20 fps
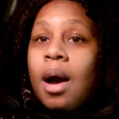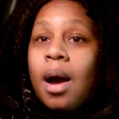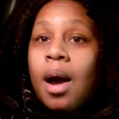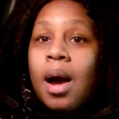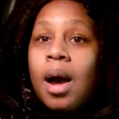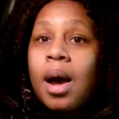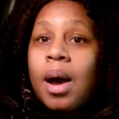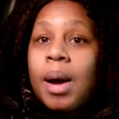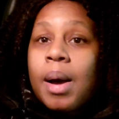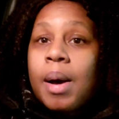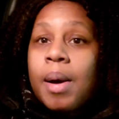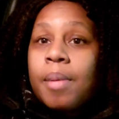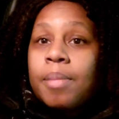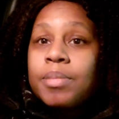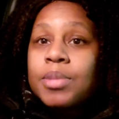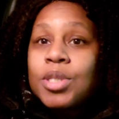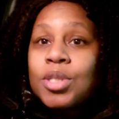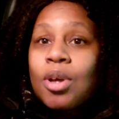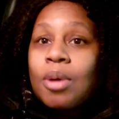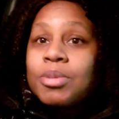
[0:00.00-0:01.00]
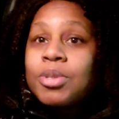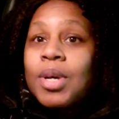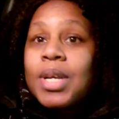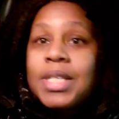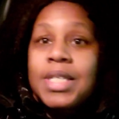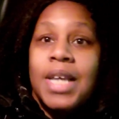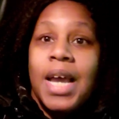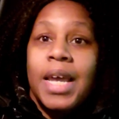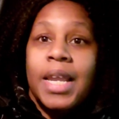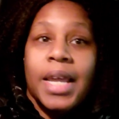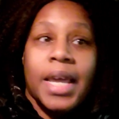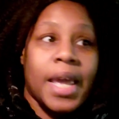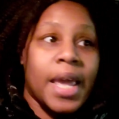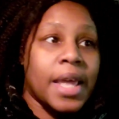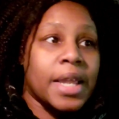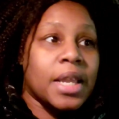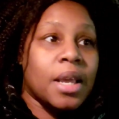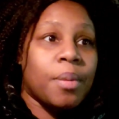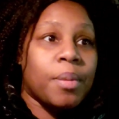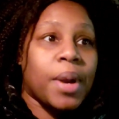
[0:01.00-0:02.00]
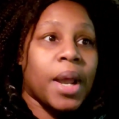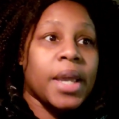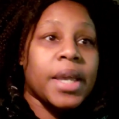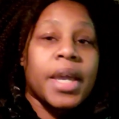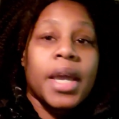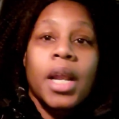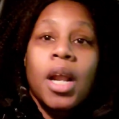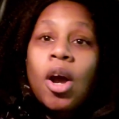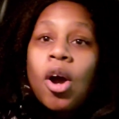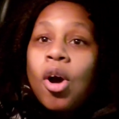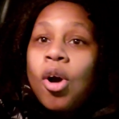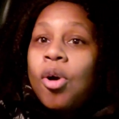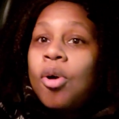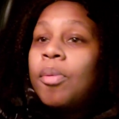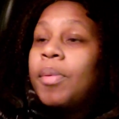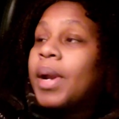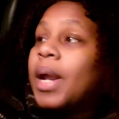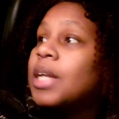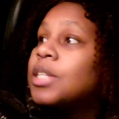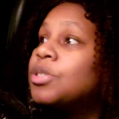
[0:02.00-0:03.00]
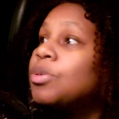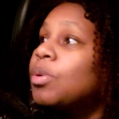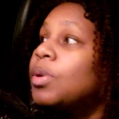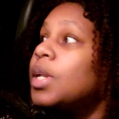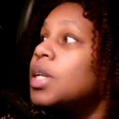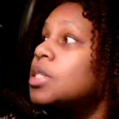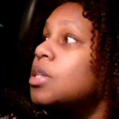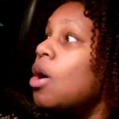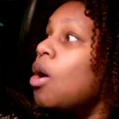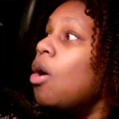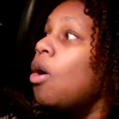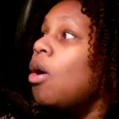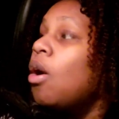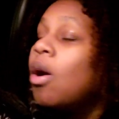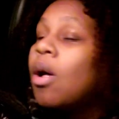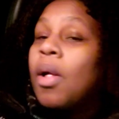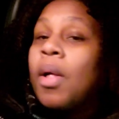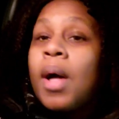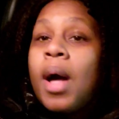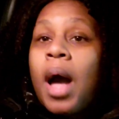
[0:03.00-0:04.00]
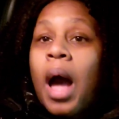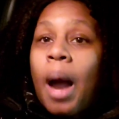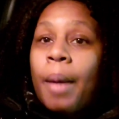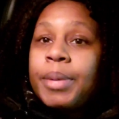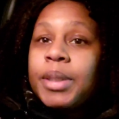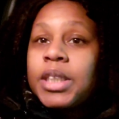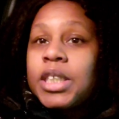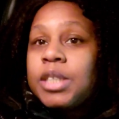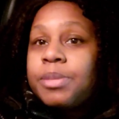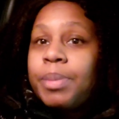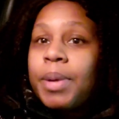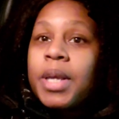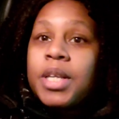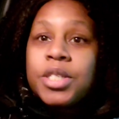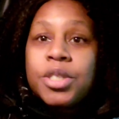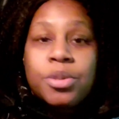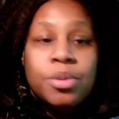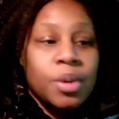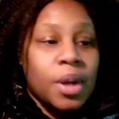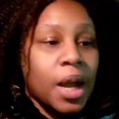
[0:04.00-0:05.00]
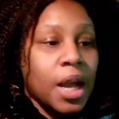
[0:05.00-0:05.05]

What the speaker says: So I'm so excited. And then when I get home, when I do this haul, I'll just explain to you